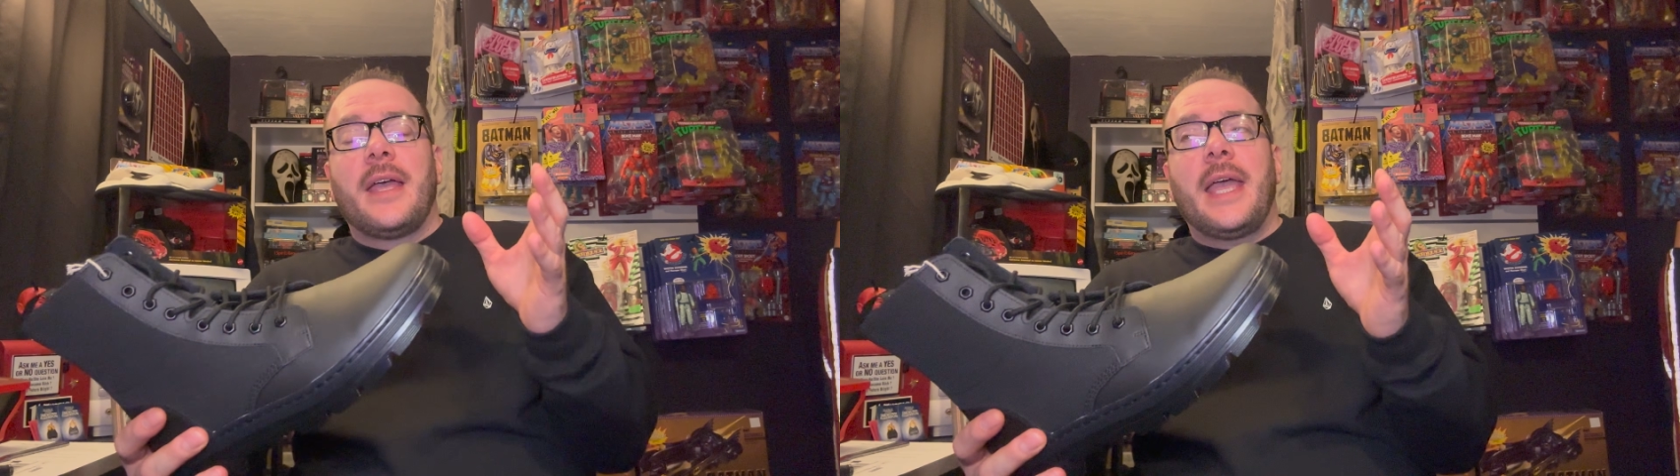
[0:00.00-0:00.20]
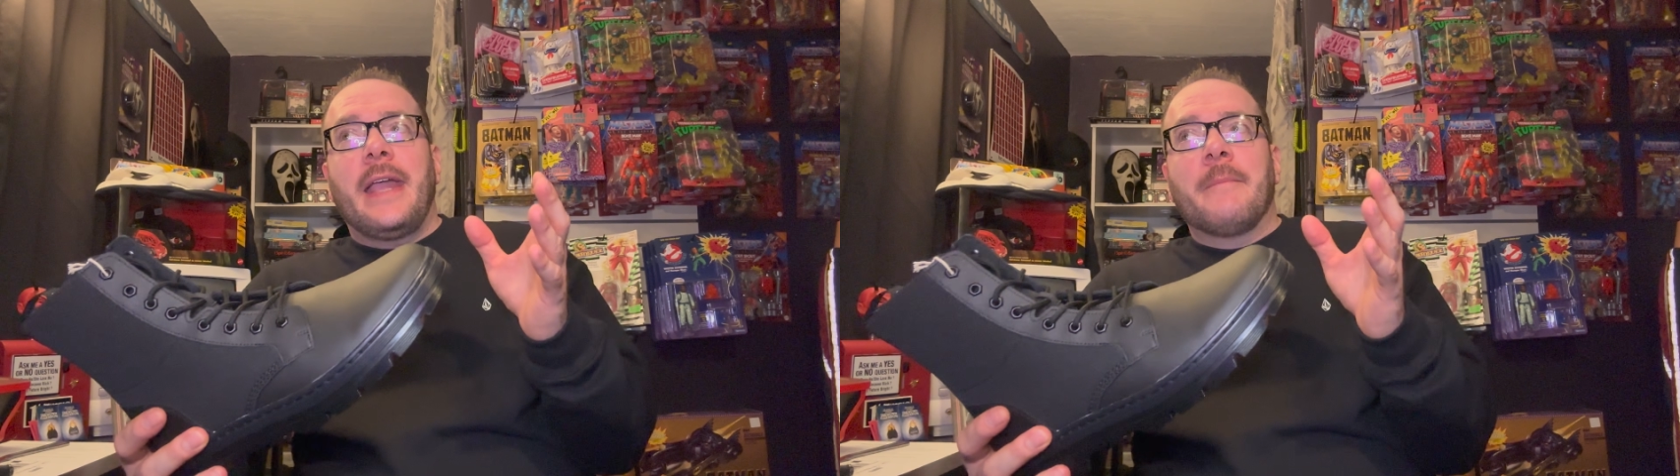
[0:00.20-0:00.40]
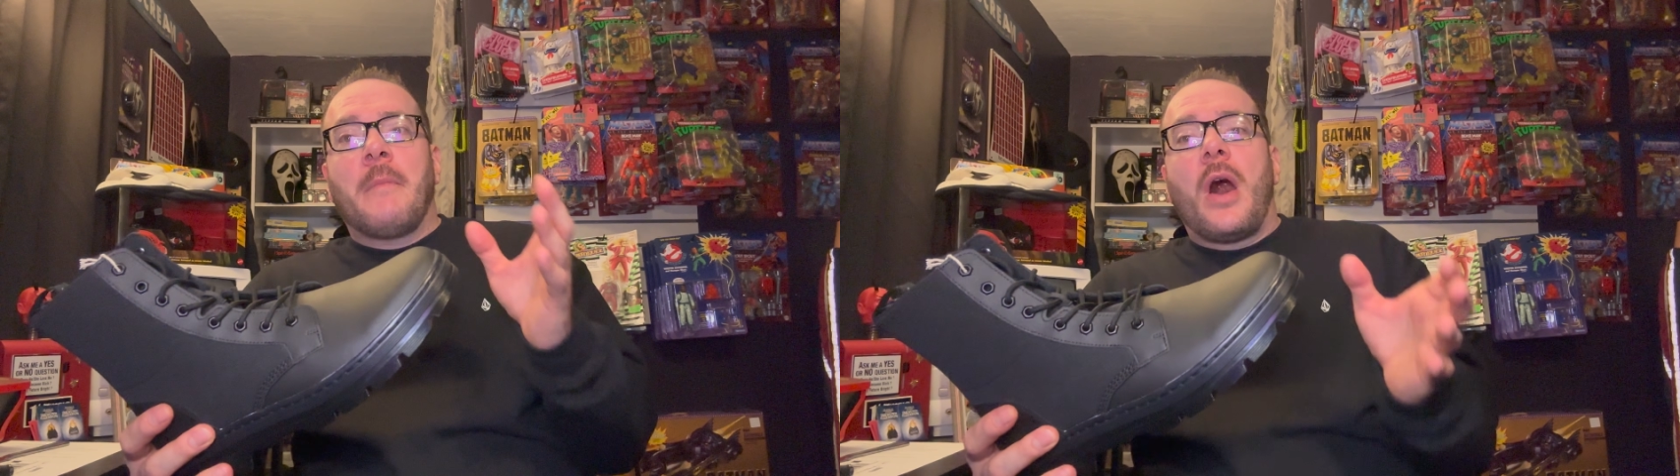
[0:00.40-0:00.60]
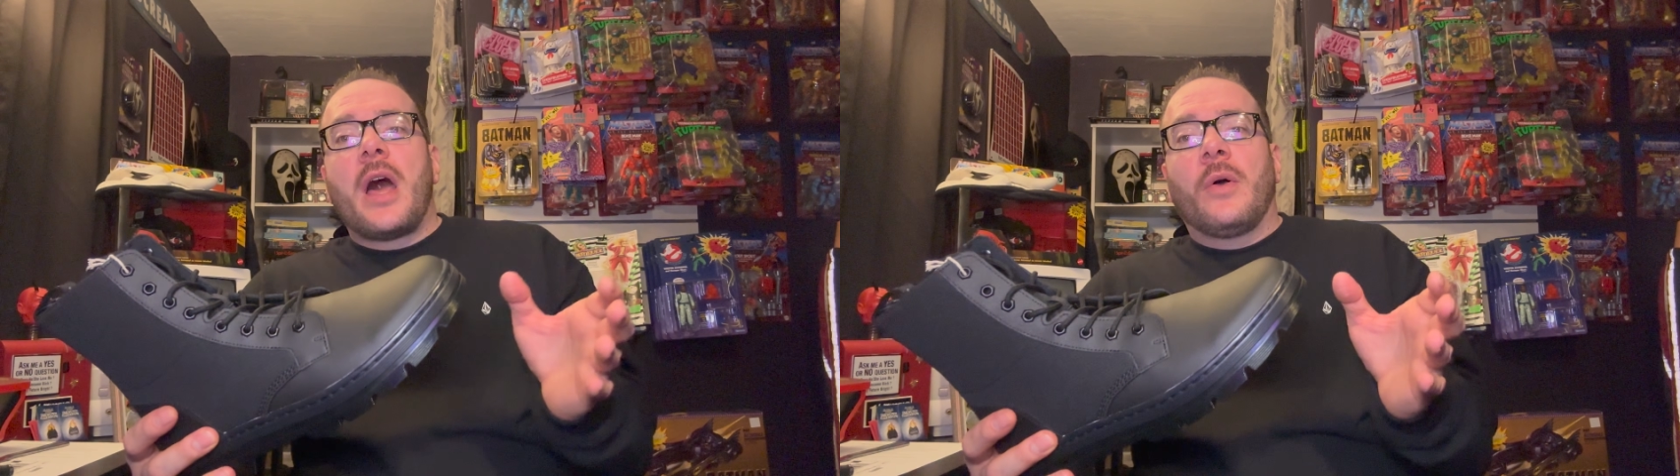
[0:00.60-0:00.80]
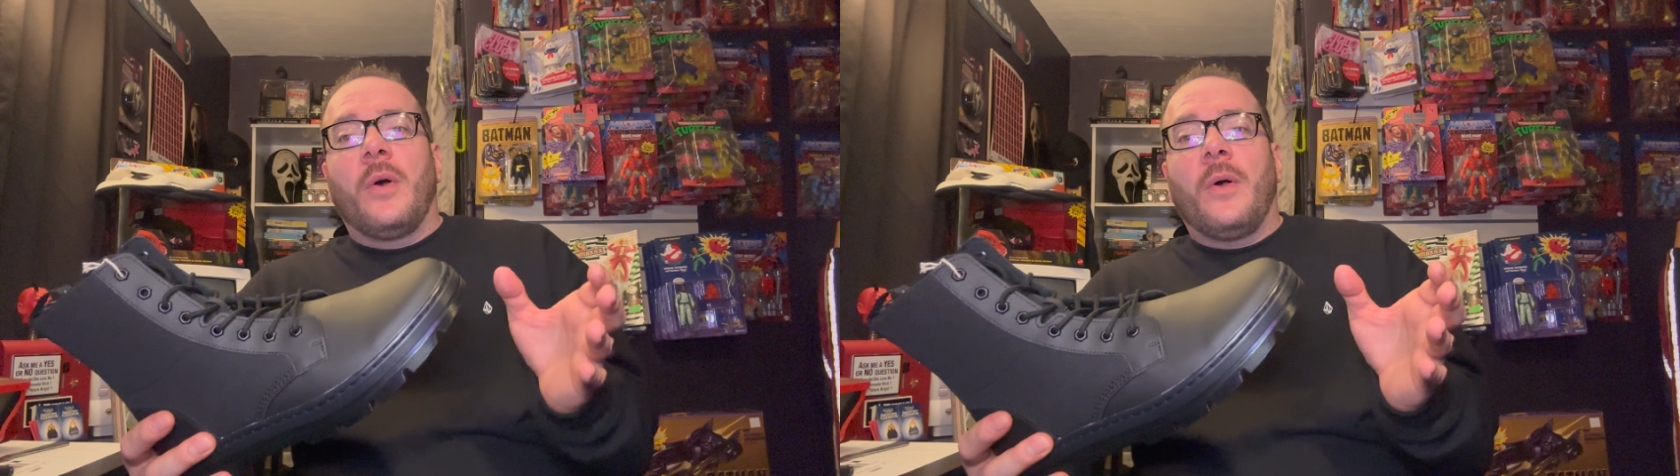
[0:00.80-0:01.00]
a
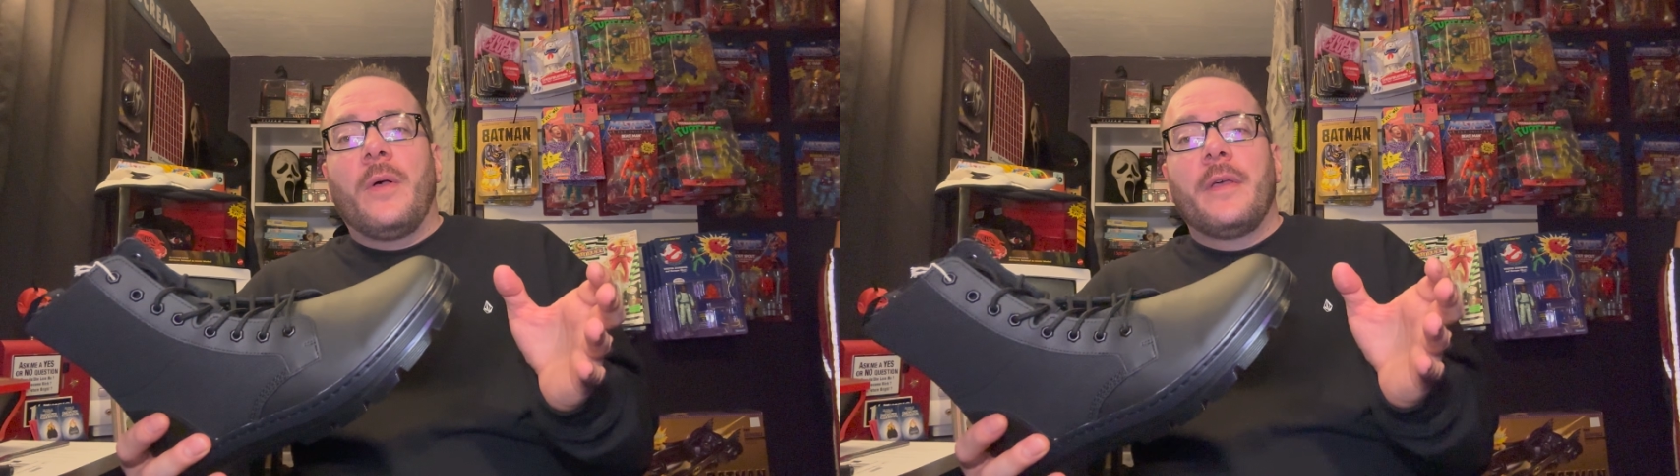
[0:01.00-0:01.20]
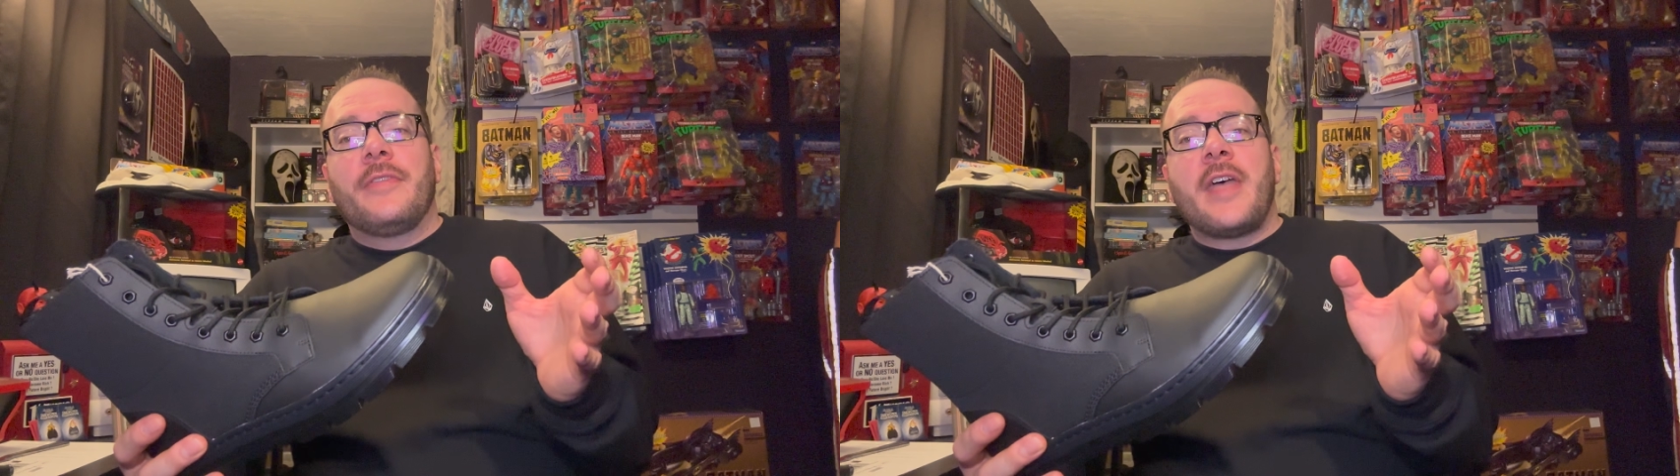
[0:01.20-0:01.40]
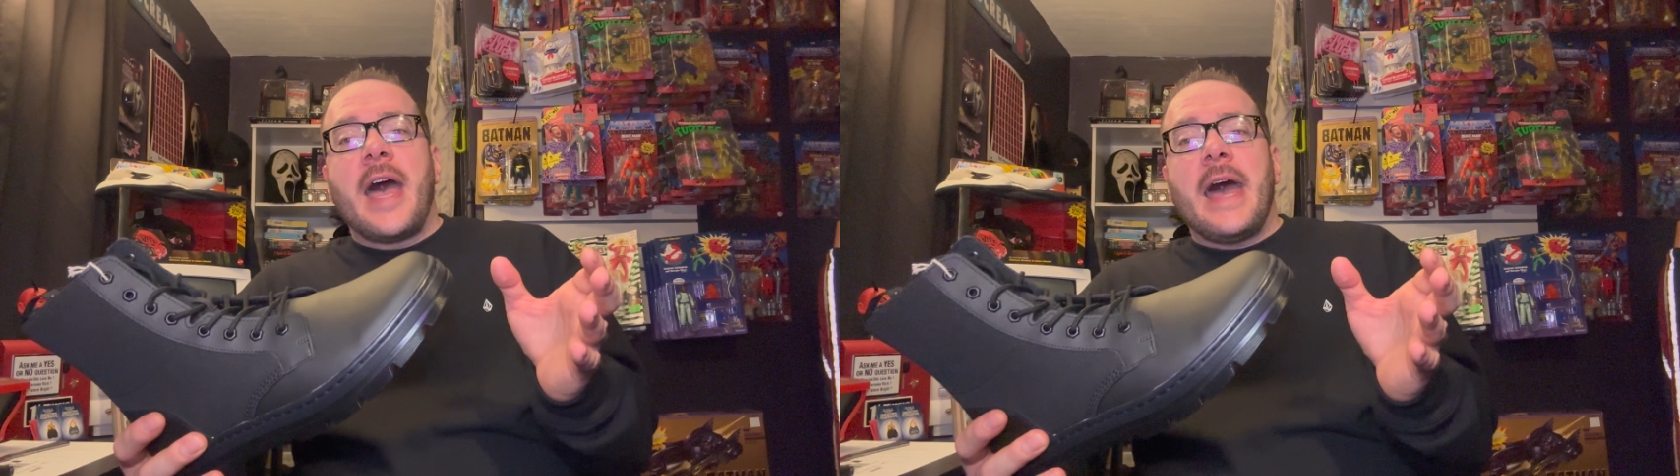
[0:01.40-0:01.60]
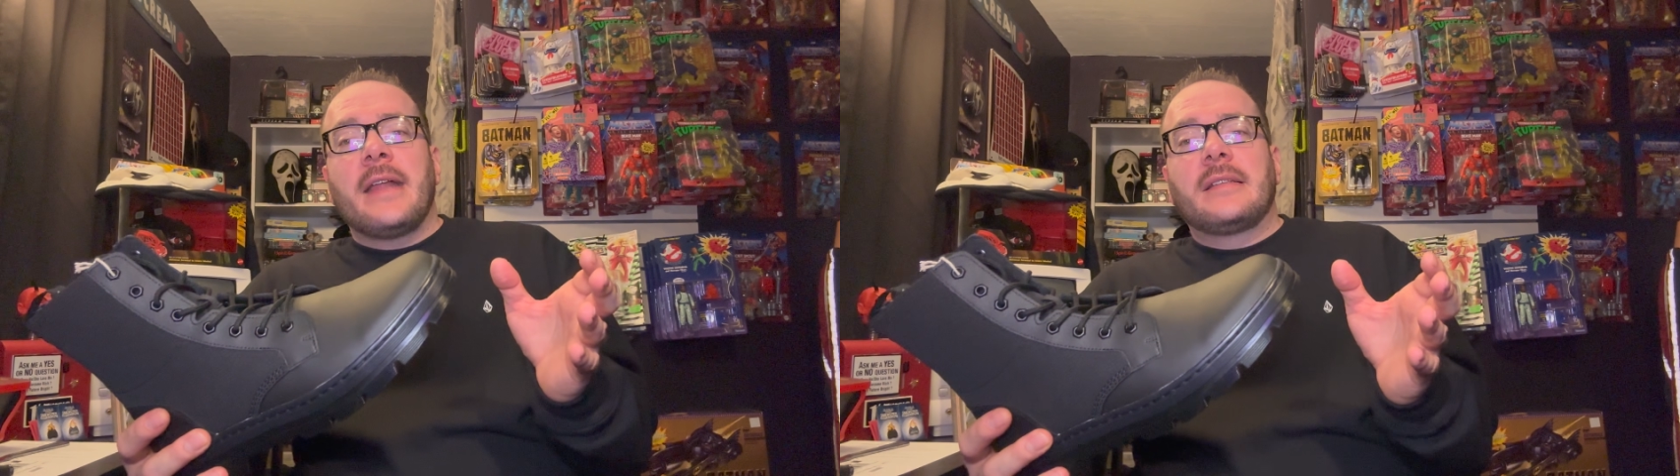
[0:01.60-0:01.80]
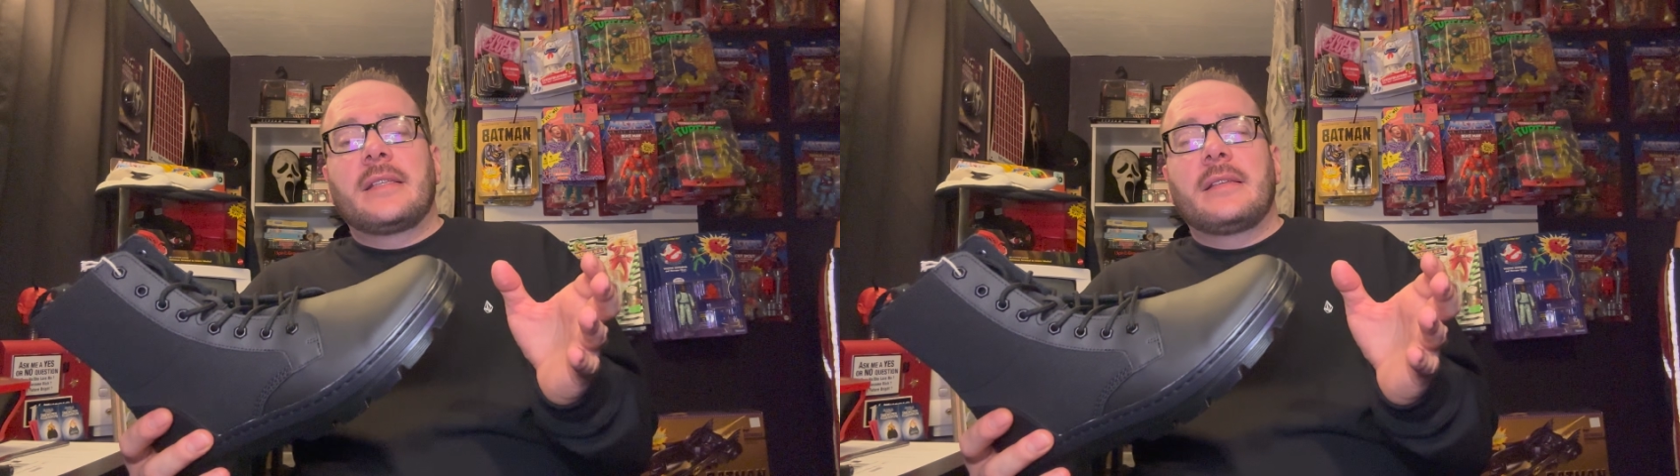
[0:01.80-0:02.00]
model
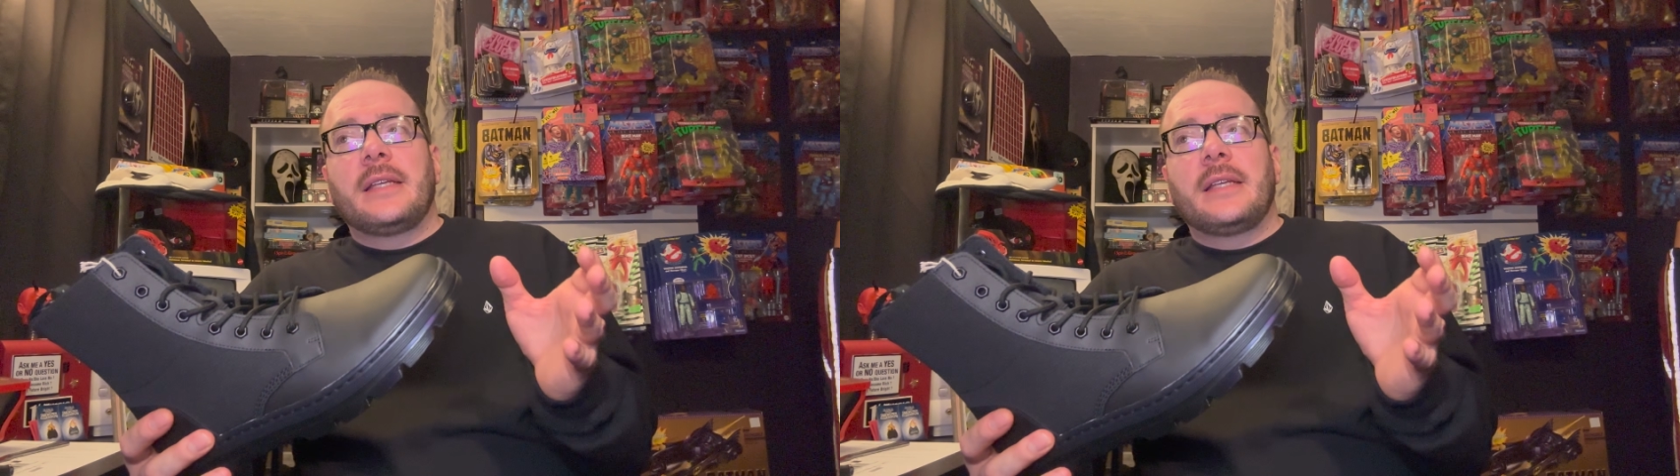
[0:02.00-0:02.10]
that,